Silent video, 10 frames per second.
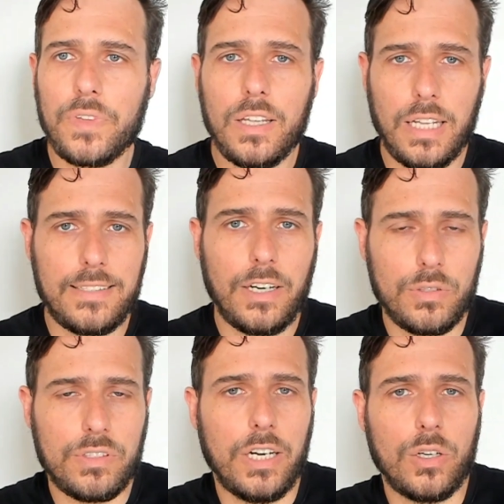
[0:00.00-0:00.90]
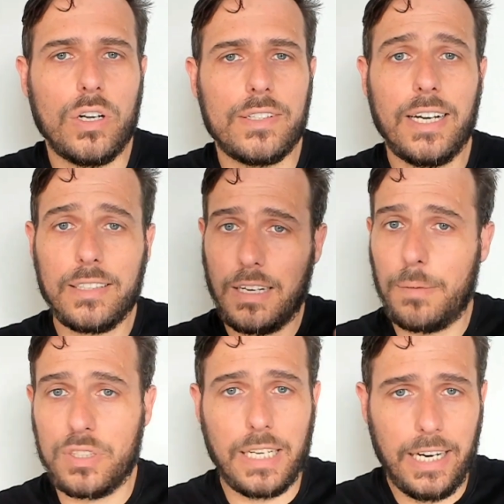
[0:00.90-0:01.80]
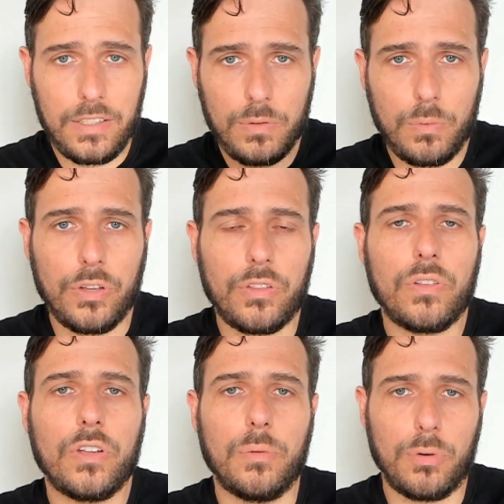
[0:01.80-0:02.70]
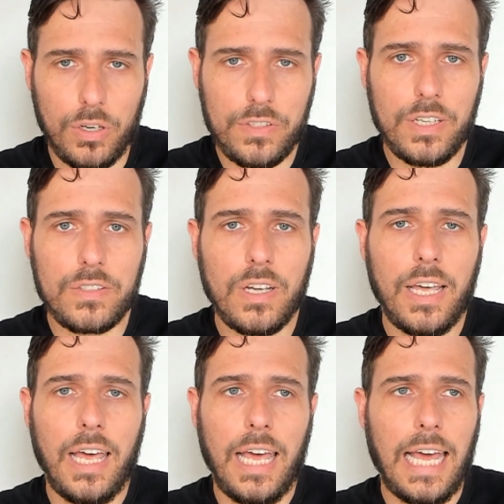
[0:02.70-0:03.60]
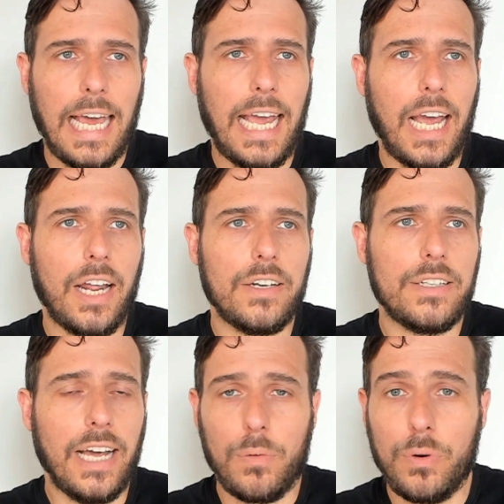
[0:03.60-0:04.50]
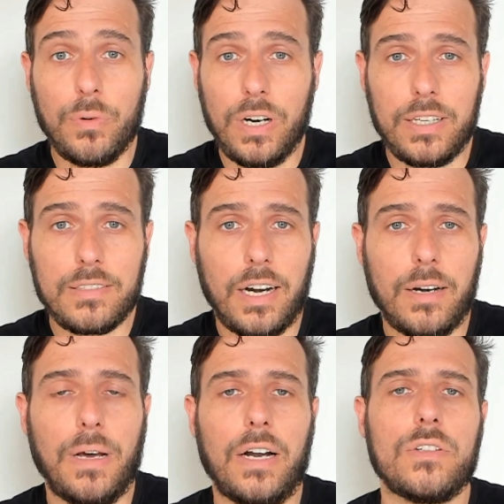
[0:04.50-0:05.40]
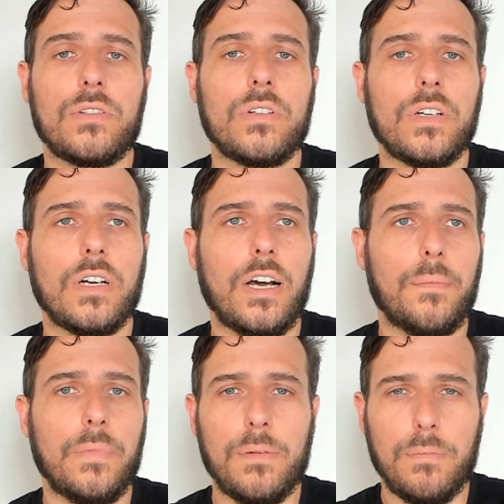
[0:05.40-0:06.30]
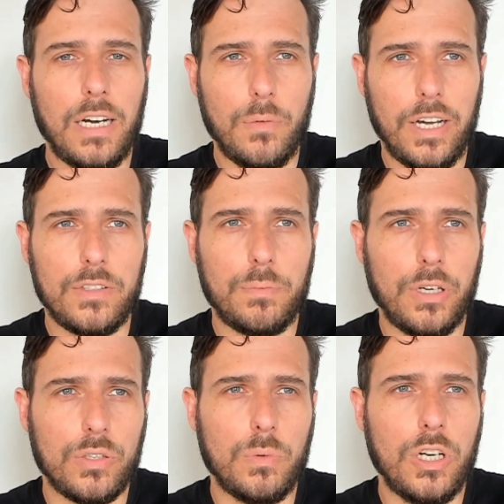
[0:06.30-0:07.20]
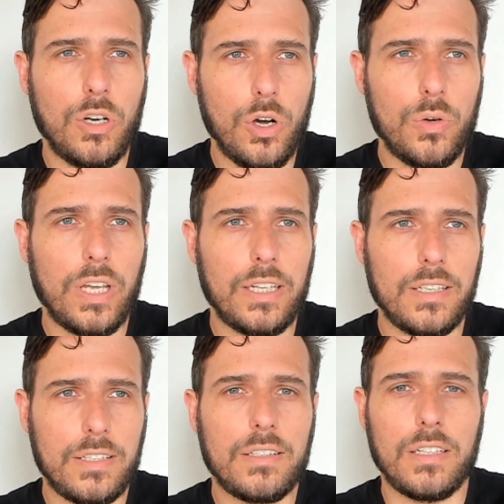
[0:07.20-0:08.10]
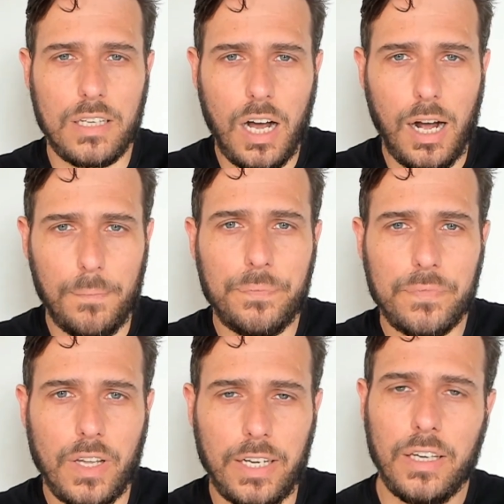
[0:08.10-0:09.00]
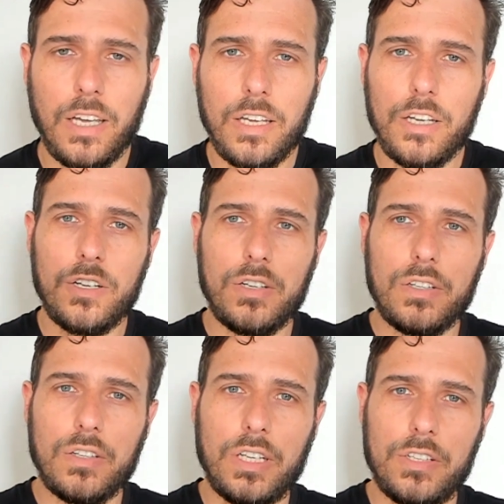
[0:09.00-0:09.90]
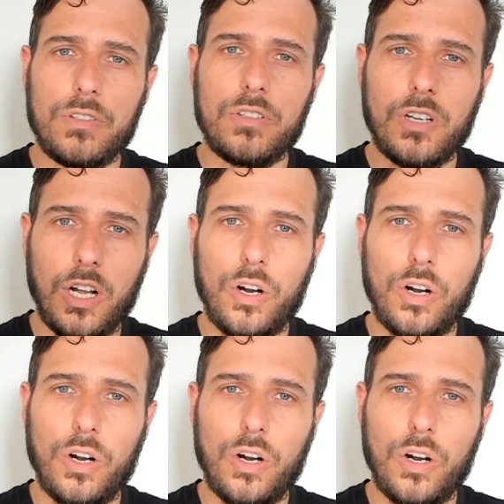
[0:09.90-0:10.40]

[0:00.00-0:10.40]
that's how you'll stay in contact, up to date with the process. And yeah, we're really excited about it in many ways, because we know that this is the time. Like, there's a lot